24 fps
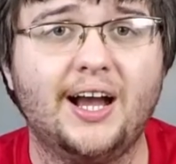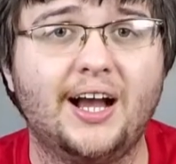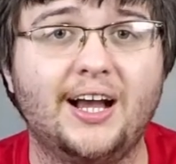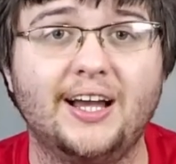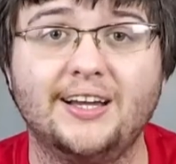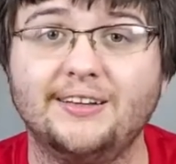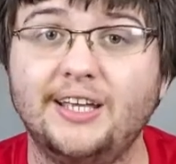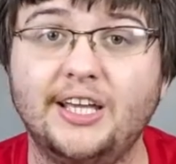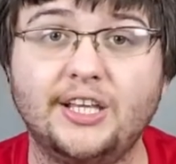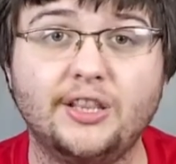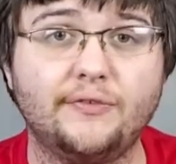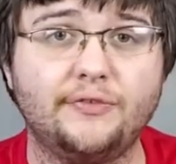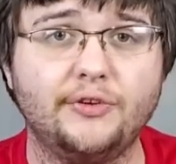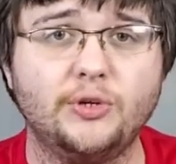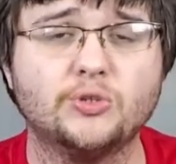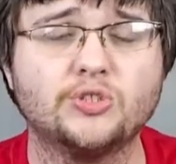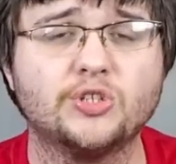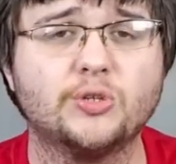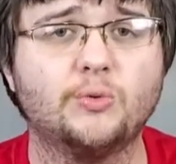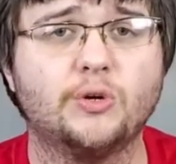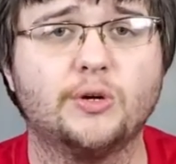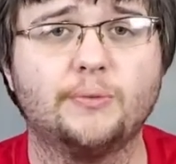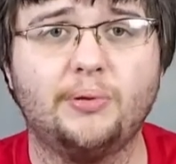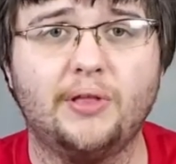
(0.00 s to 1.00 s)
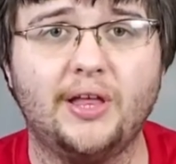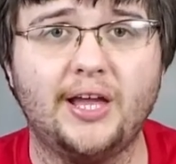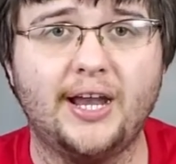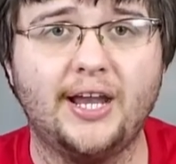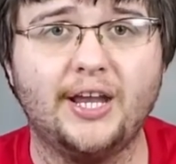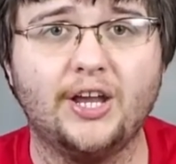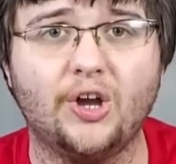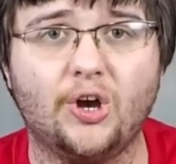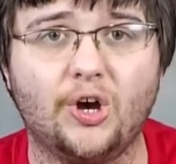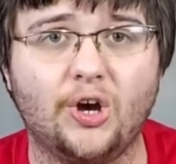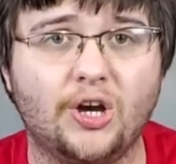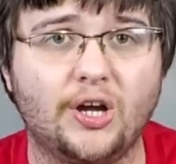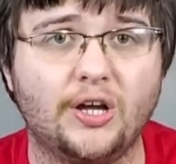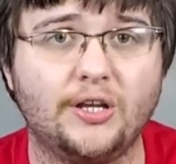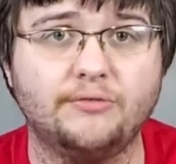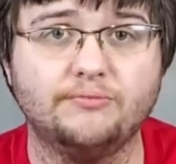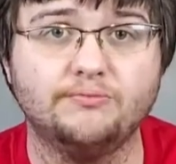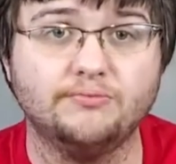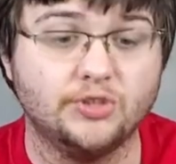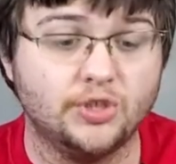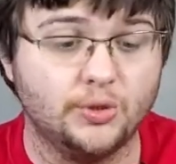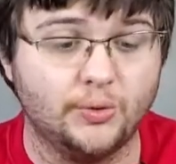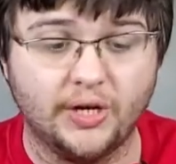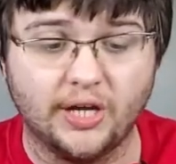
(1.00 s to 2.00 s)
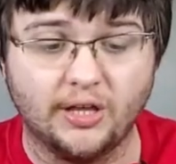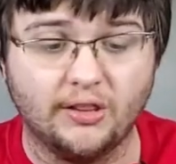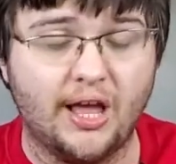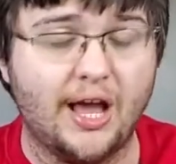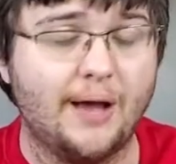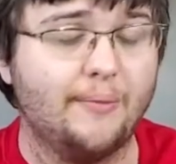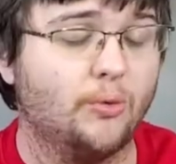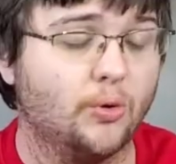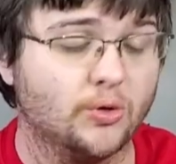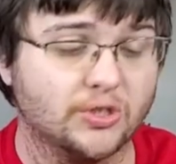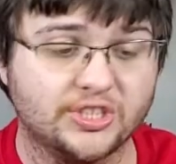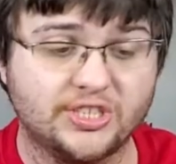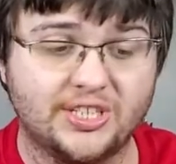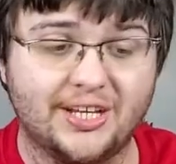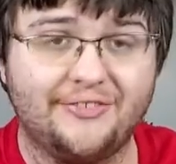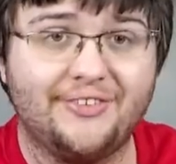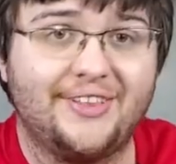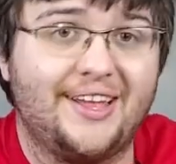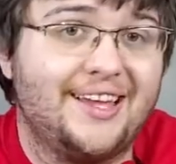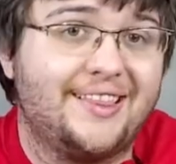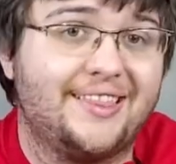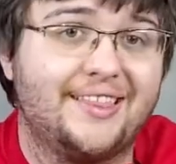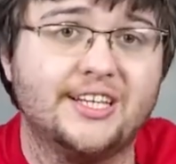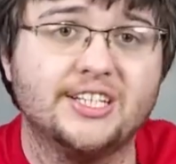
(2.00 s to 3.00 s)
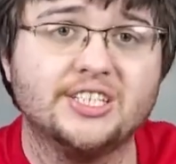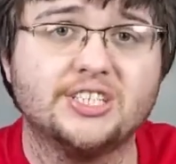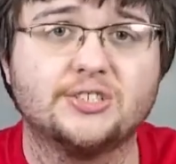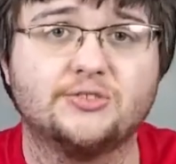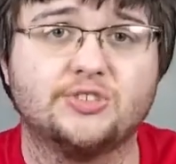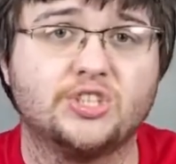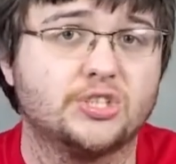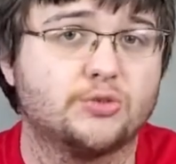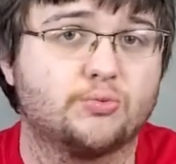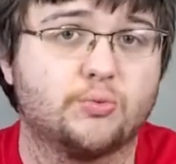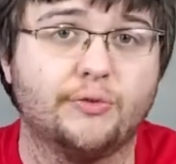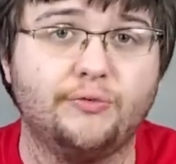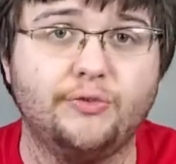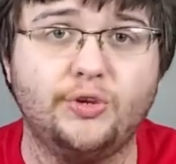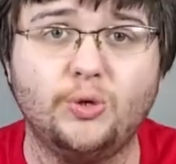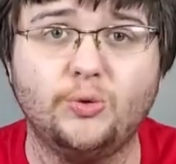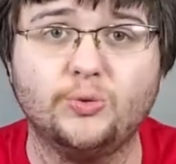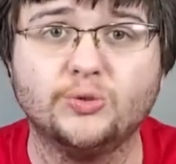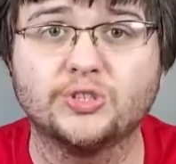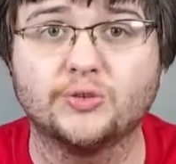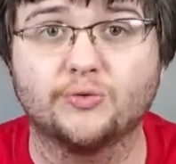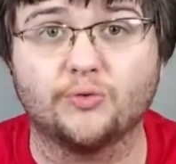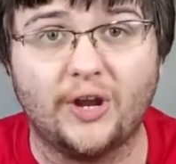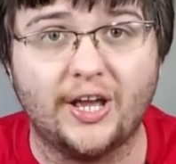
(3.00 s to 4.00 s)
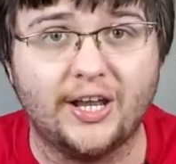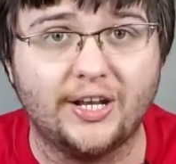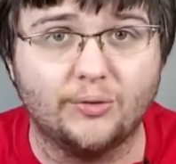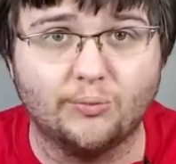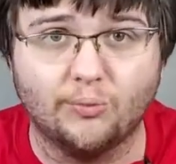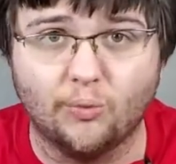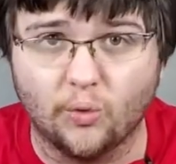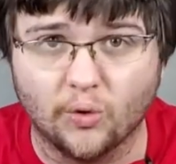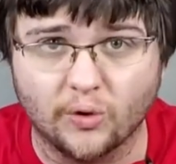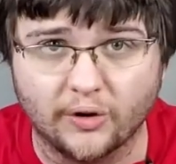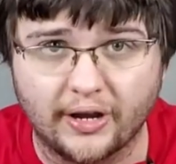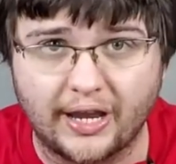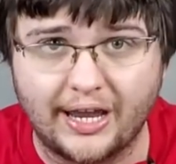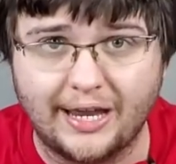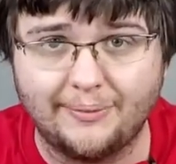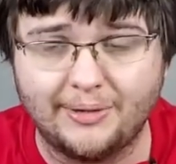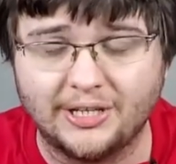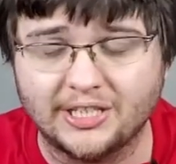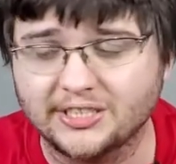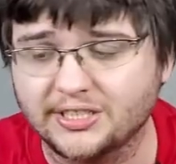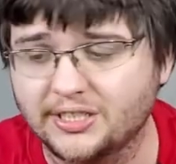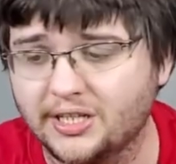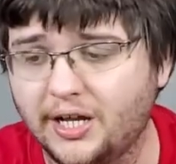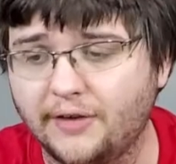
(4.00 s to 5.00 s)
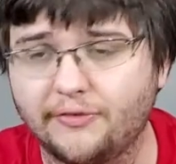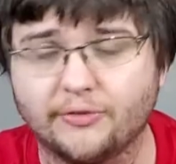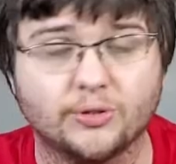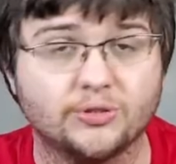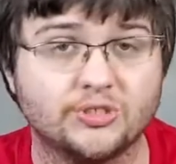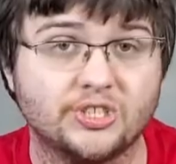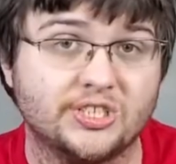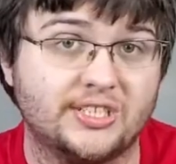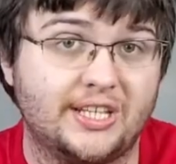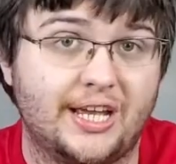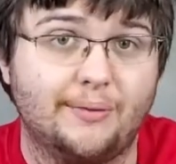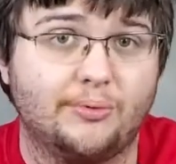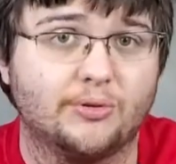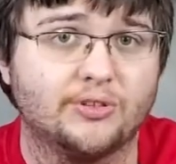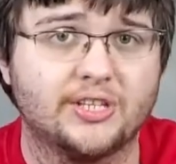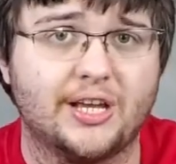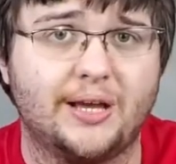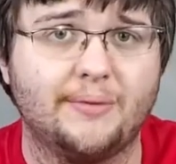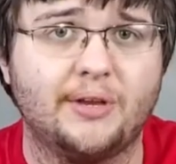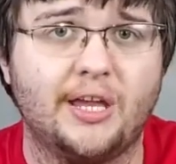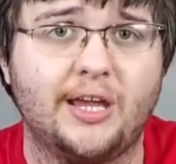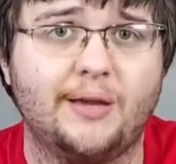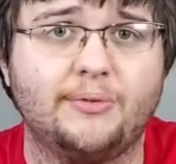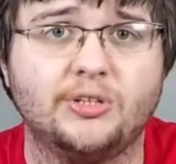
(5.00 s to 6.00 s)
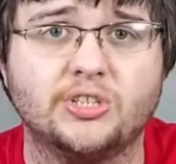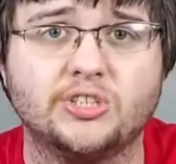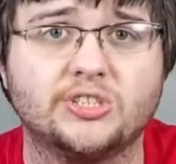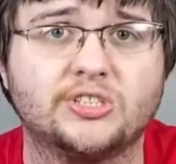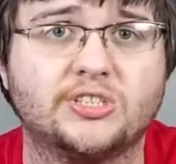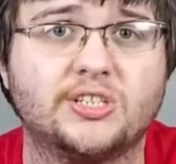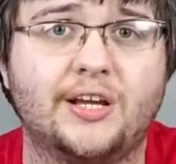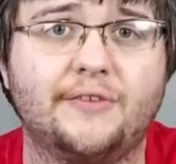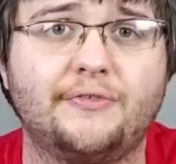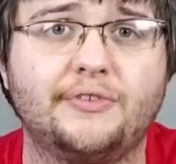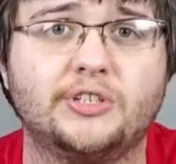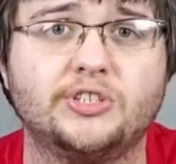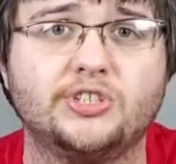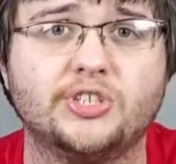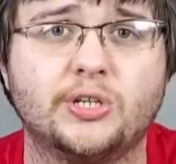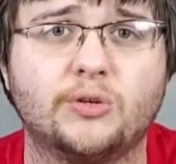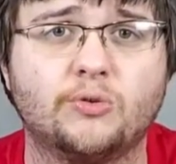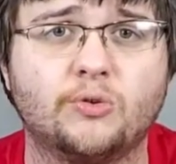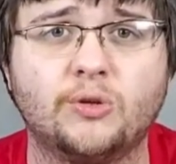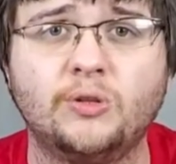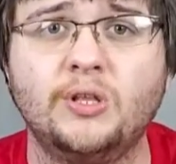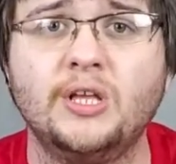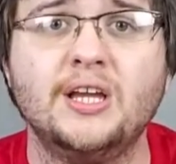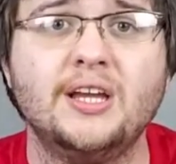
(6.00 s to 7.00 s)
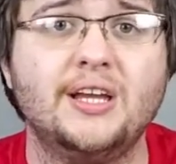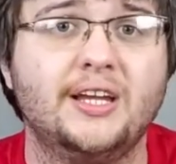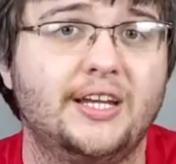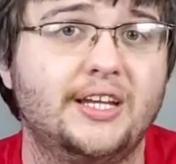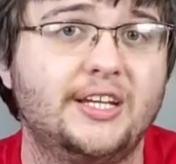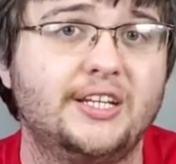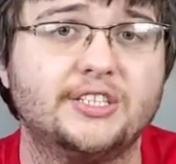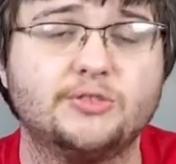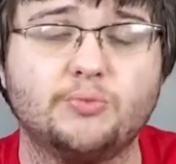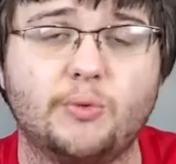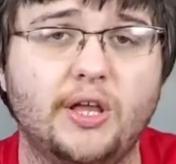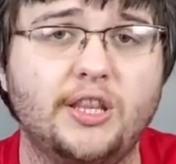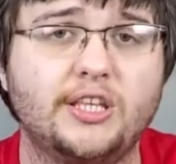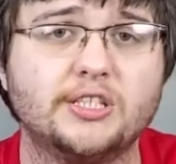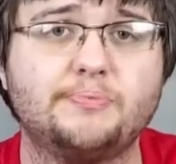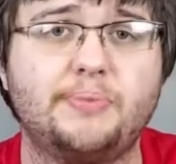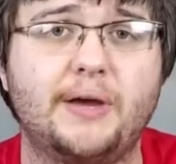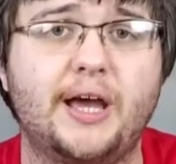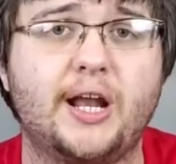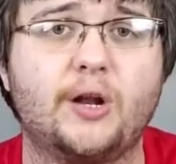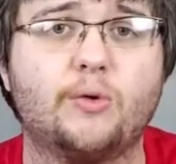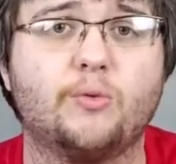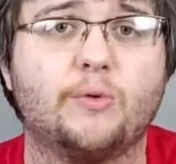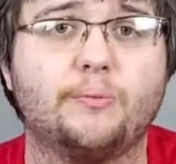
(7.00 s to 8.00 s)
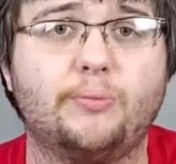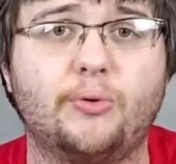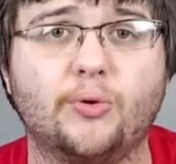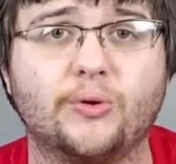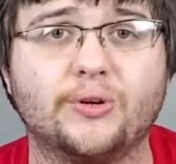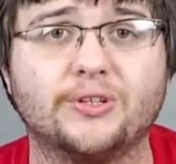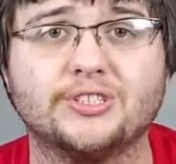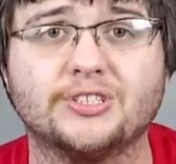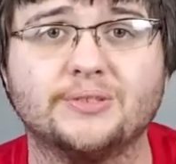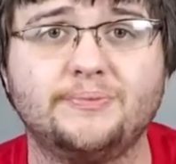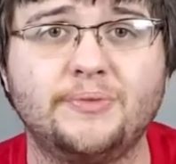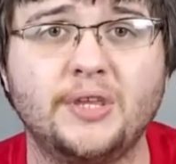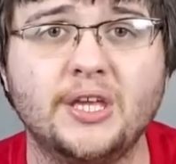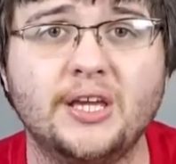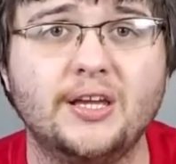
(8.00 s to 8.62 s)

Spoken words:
In the future, we're planning on doing a lot more stuff like this, just reviews of random wargaming stuff or just tabletop gaming stuff in general, as well as battle reports.